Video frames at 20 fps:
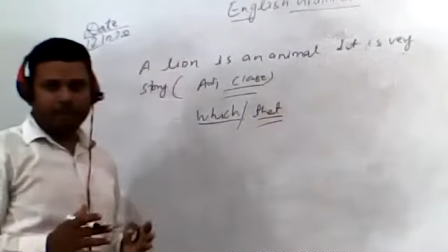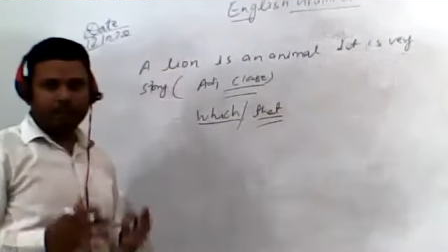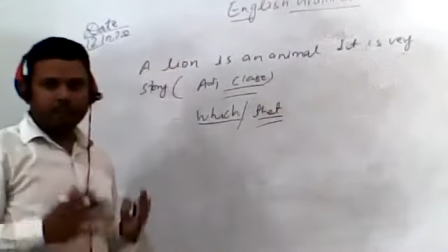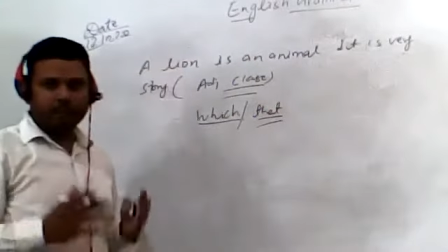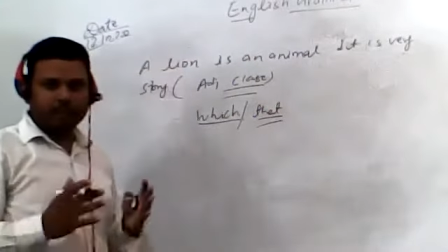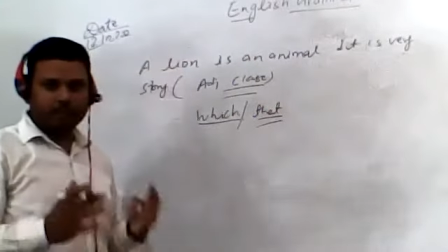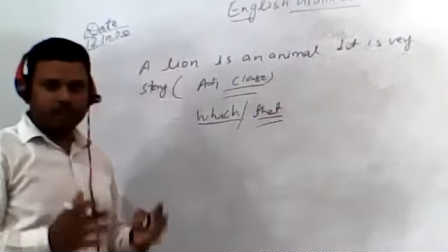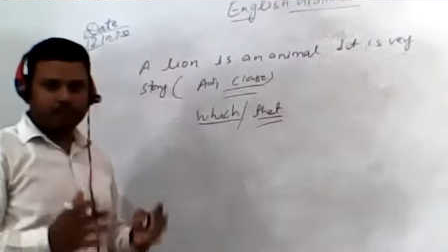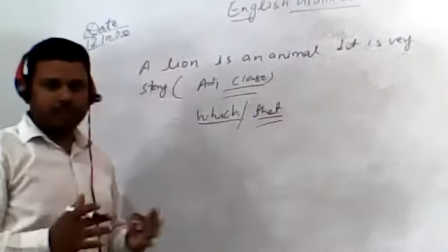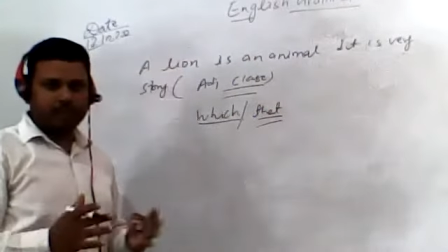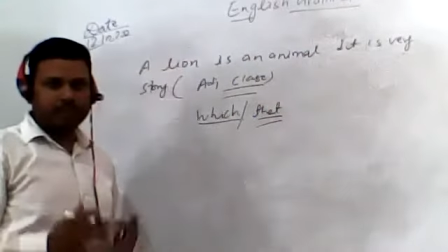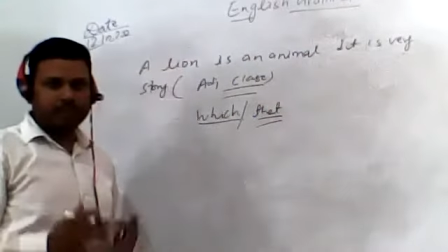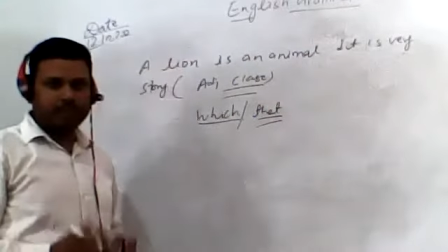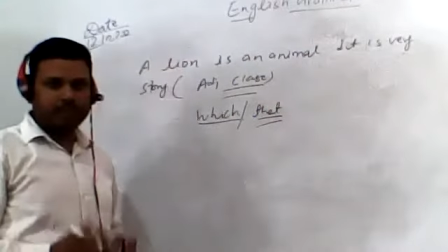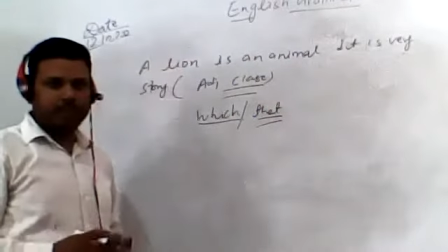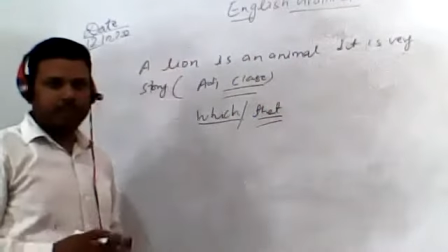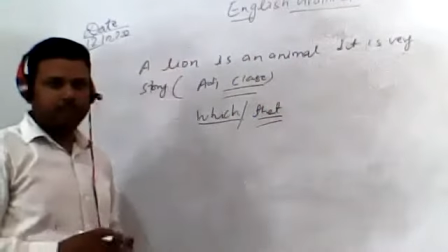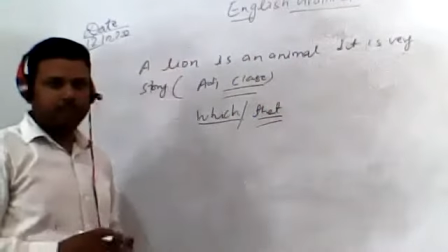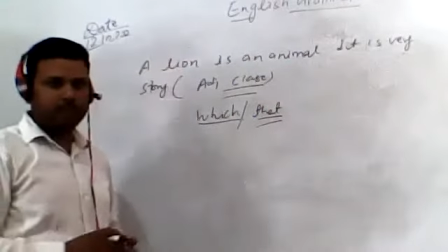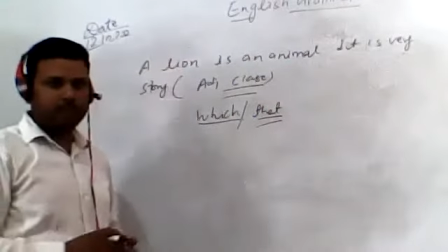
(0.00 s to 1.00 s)
using the
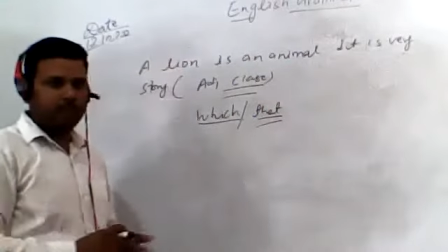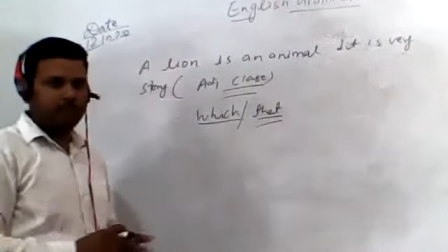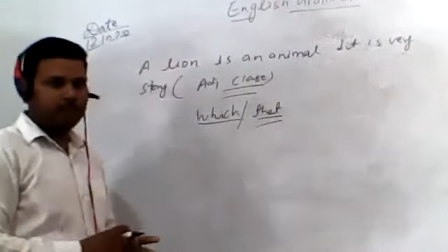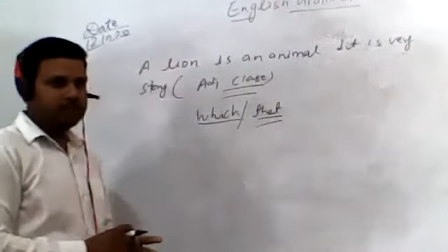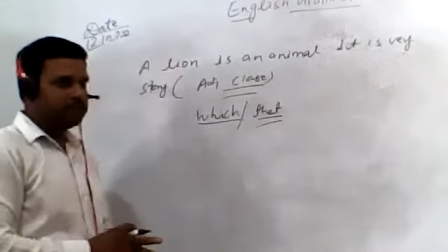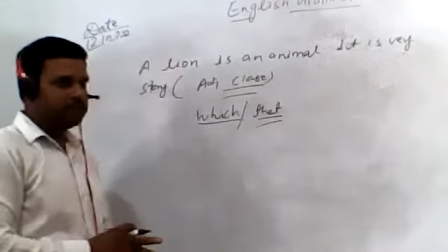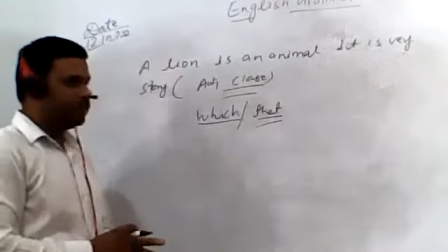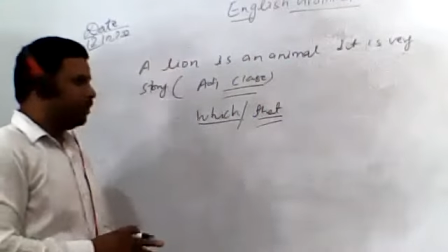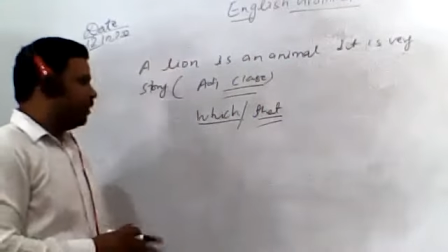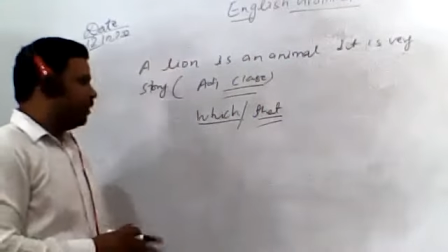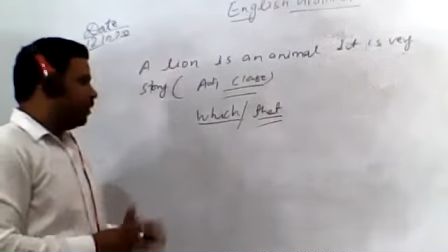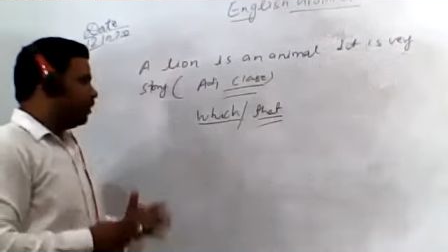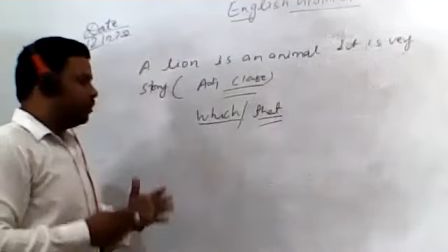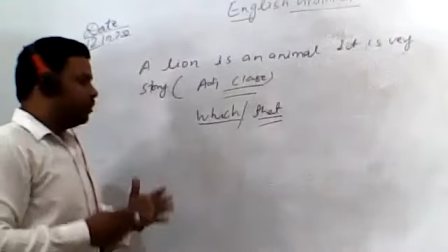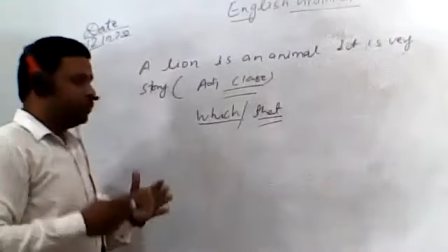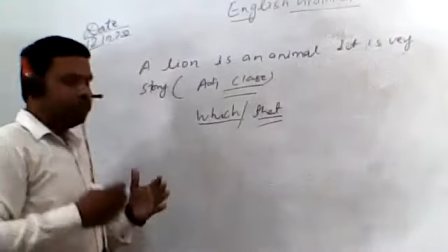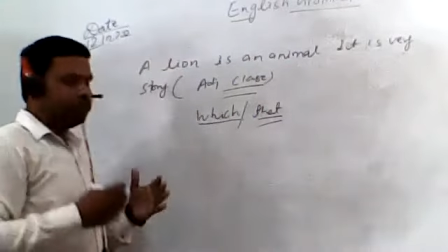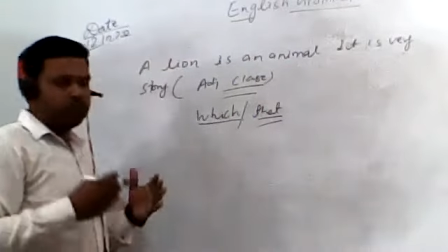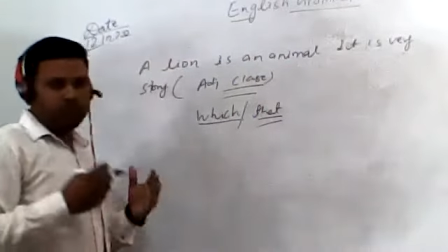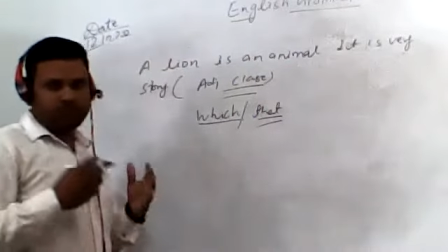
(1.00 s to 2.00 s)
adjective clause,
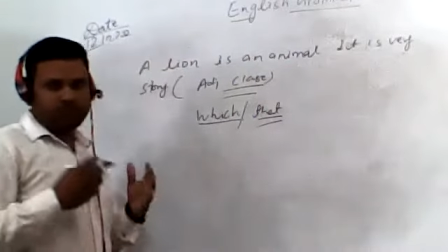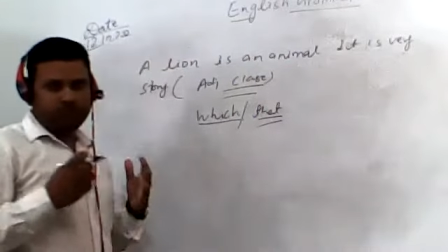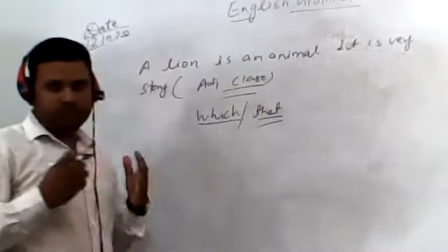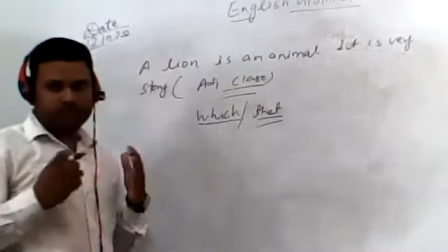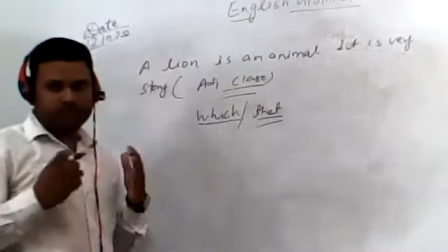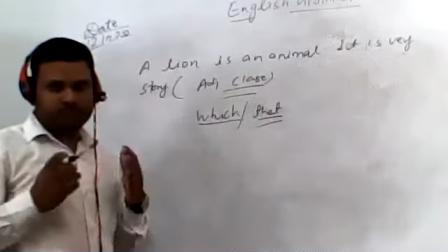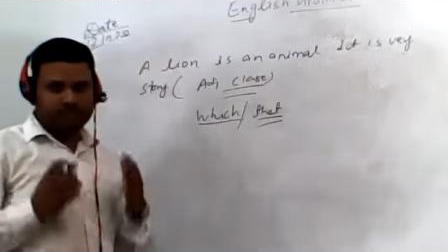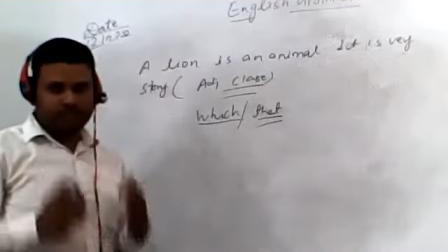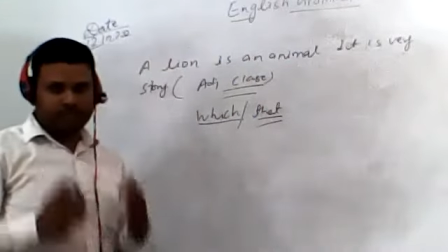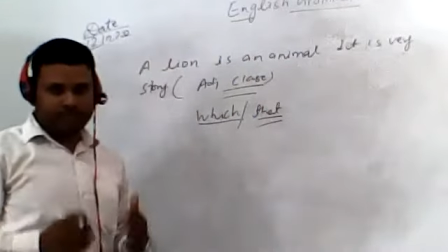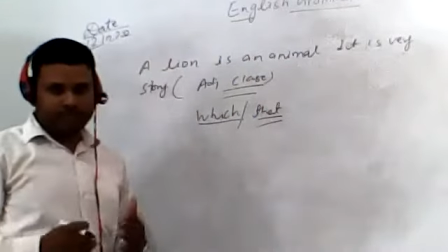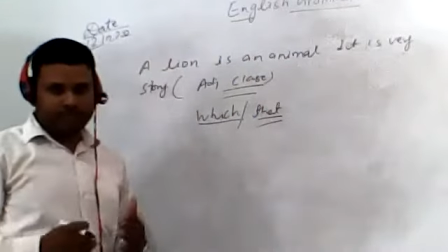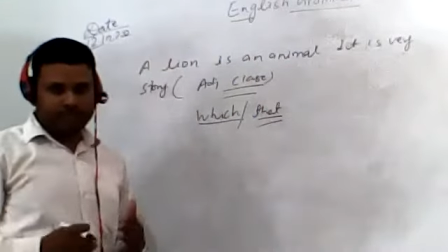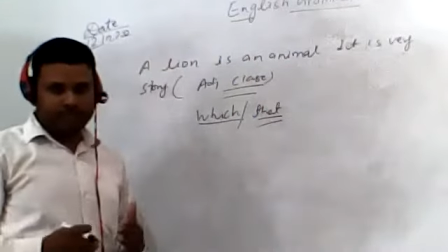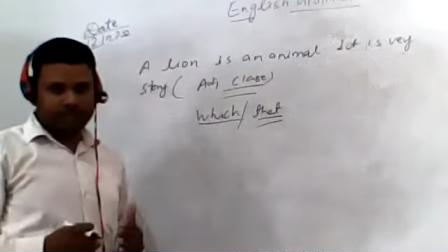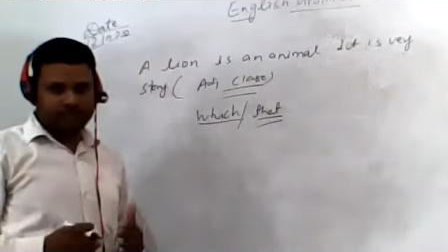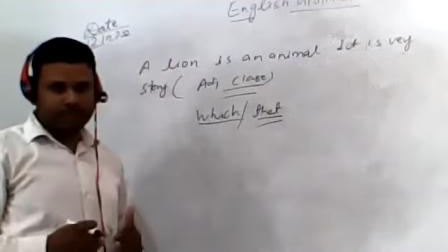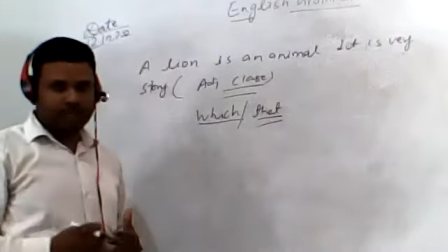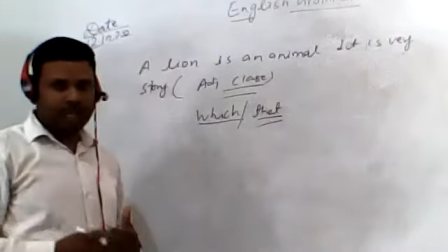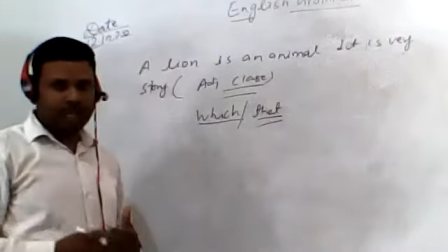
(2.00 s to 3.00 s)
so for the
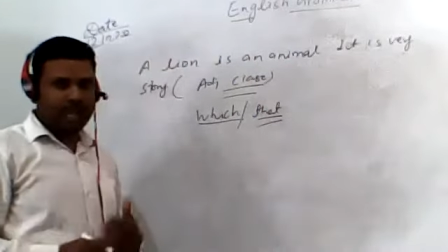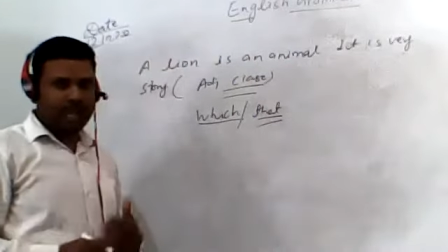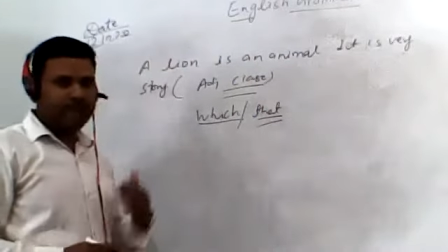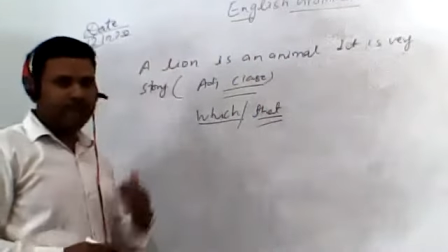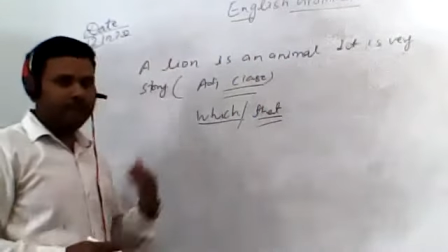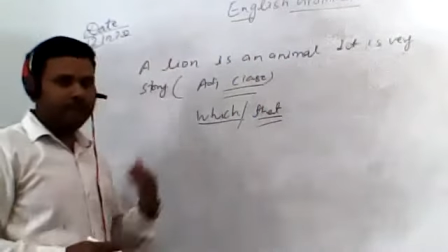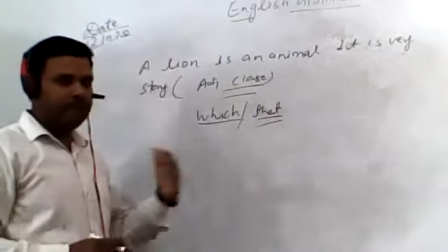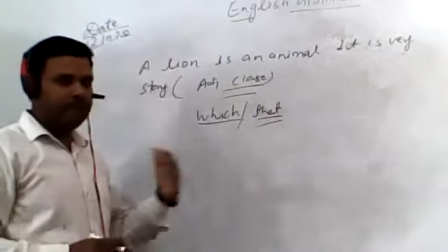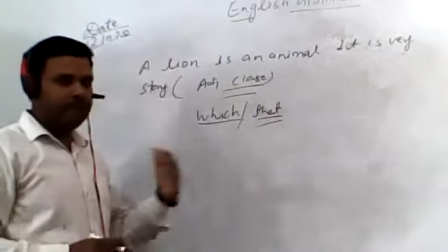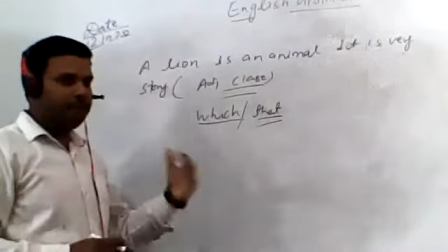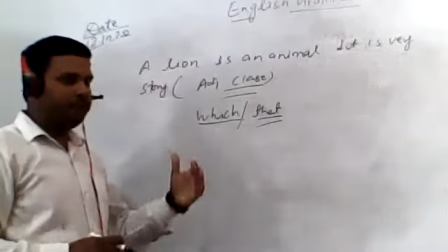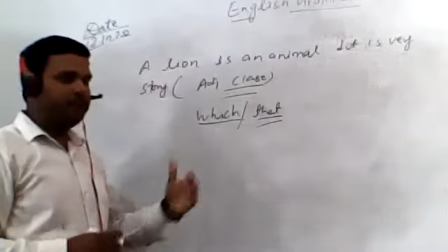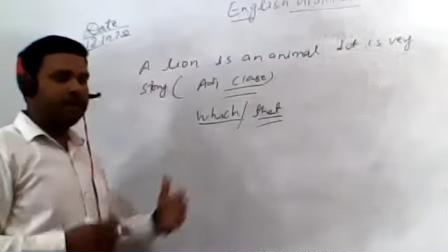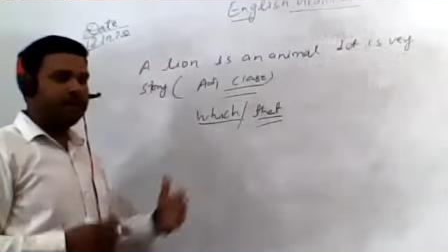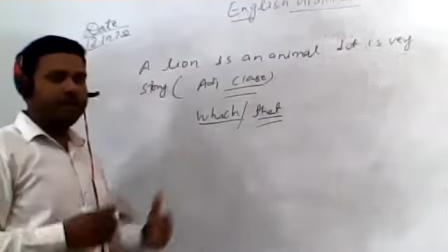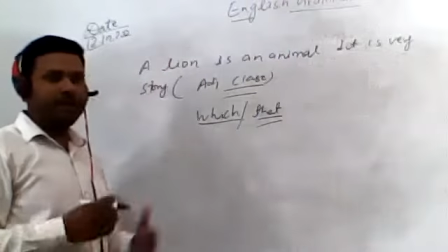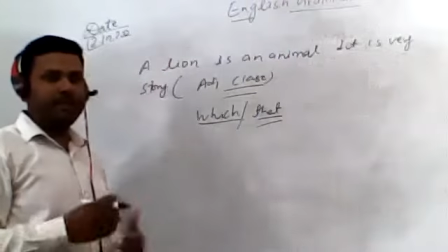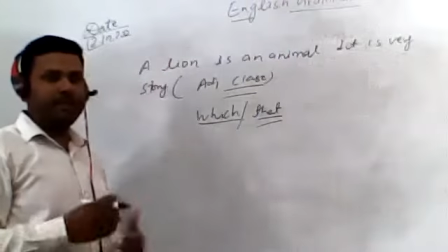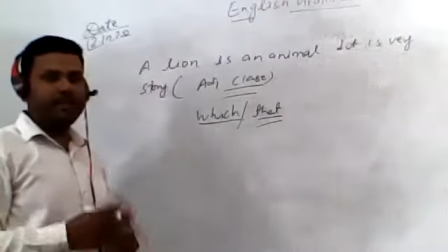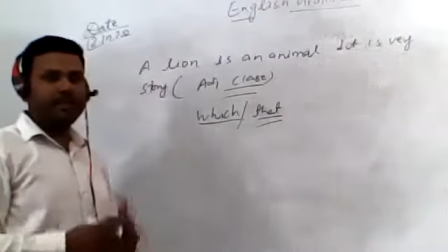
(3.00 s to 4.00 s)
things and if you
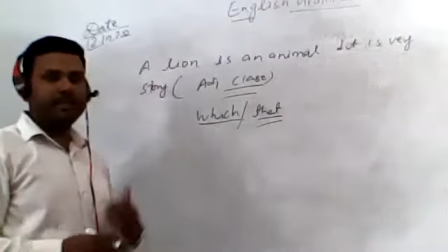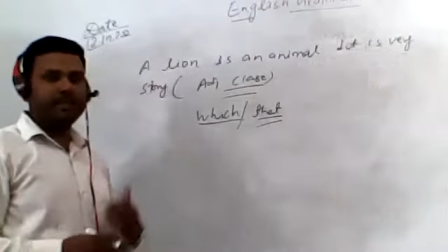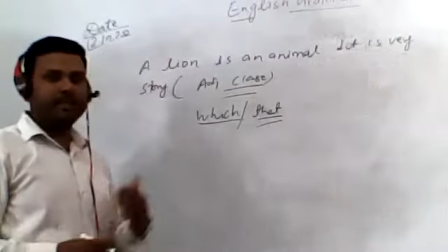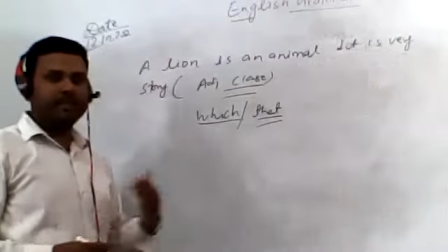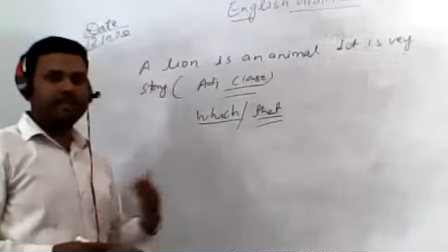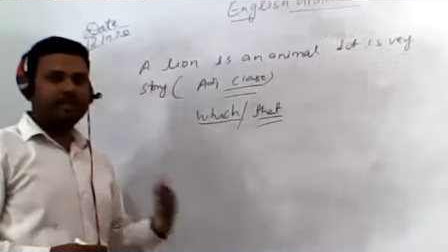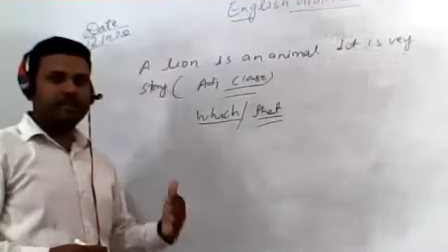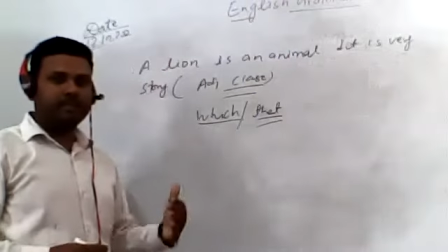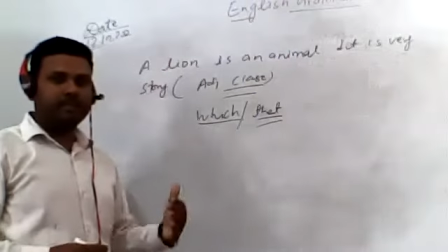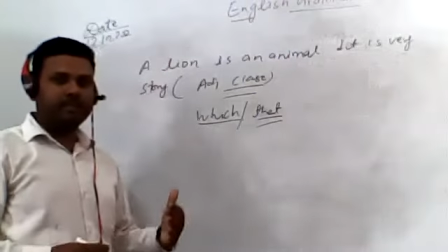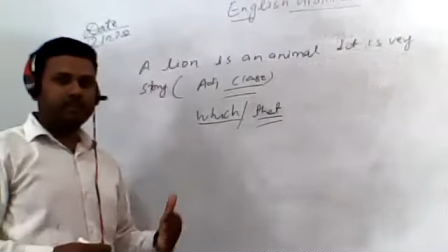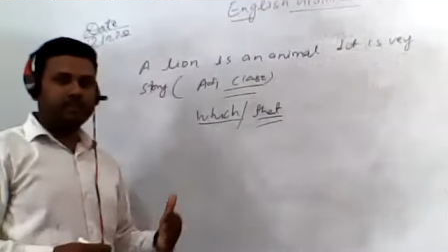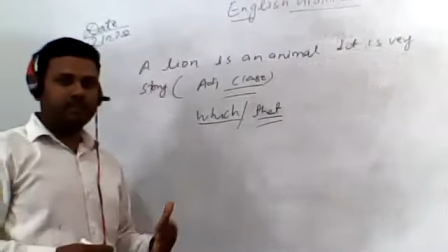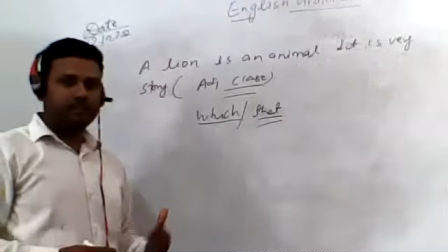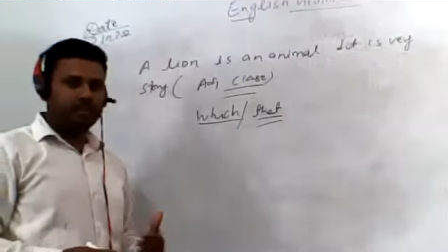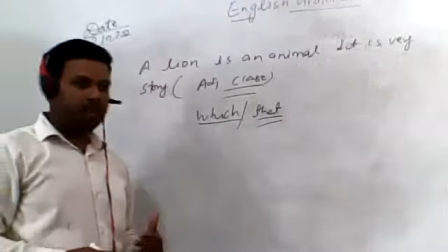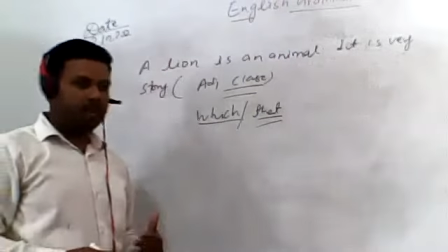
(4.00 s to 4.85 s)
are relating a things